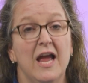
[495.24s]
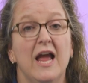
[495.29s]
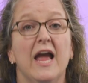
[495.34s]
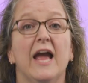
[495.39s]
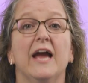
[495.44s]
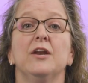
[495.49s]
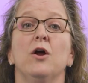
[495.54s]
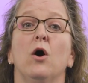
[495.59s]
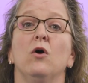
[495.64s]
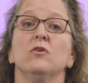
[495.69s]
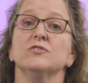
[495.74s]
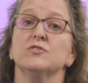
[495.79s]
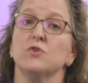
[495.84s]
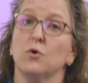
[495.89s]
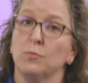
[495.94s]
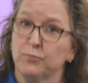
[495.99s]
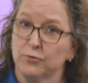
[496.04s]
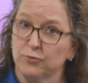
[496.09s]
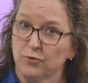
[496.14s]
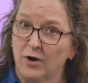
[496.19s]
and also
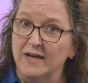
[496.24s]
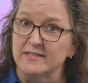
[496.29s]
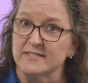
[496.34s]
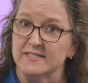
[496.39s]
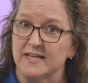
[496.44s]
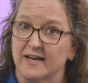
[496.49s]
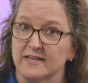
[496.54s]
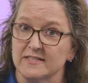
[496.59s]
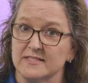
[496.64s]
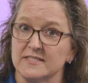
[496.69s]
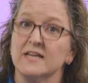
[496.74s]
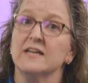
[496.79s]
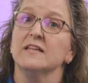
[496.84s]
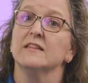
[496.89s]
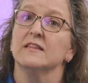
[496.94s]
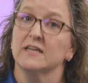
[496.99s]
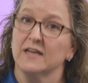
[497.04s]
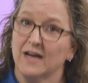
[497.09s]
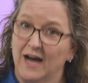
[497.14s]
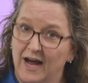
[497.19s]
process
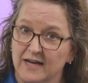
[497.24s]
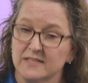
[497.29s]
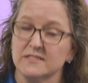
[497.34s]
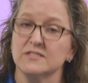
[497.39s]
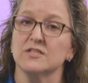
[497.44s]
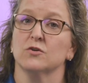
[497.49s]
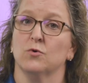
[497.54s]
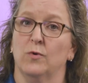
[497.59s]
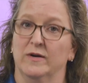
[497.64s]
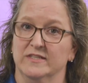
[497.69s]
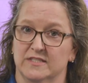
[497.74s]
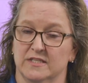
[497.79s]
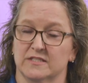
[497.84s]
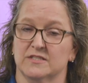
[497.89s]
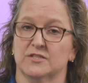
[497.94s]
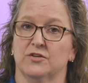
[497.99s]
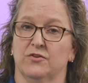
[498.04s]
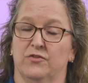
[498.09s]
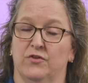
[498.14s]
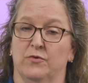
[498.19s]
the consequences
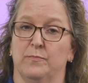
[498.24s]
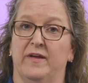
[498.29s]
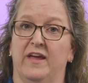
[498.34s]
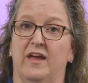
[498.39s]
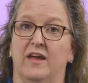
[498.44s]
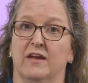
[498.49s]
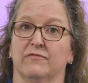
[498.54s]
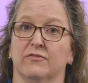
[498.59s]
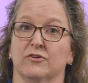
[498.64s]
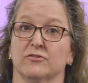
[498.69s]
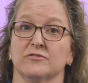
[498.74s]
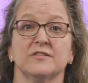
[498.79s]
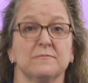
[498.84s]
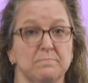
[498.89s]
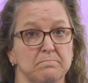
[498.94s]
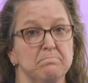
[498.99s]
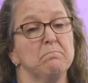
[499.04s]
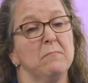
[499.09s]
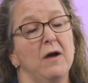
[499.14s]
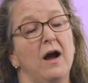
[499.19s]
to their behaviors
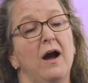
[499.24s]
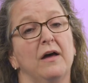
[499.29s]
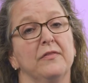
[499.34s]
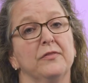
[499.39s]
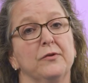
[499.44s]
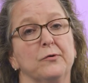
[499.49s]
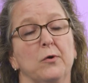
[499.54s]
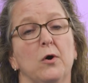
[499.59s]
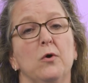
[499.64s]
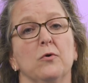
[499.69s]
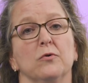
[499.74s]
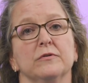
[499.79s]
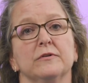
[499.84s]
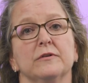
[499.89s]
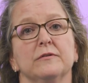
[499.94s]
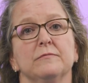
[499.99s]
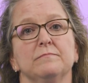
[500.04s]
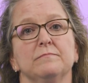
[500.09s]
on their own.